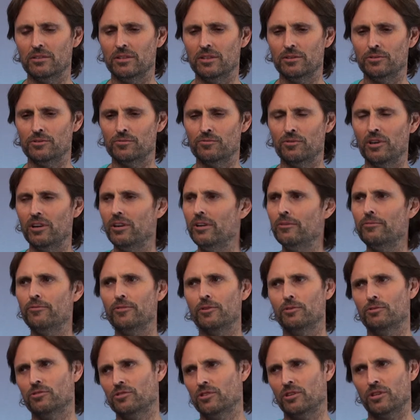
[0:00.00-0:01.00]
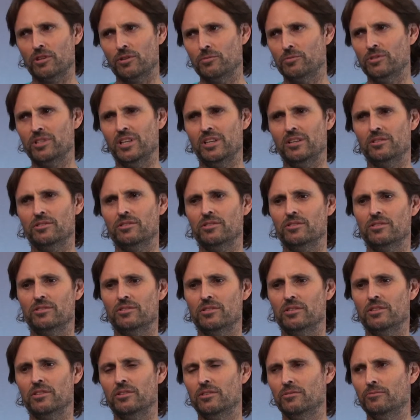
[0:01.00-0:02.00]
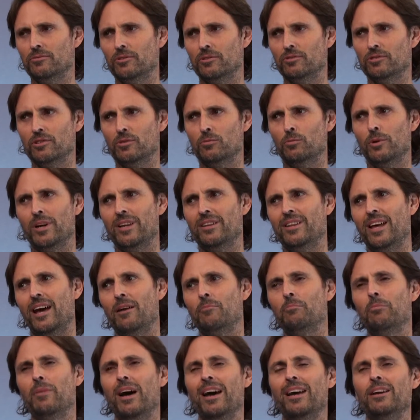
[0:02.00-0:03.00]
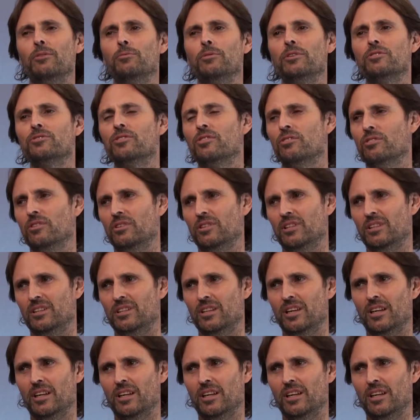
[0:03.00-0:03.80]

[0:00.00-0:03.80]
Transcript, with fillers: there's very few circumstances in the future where that may return, and,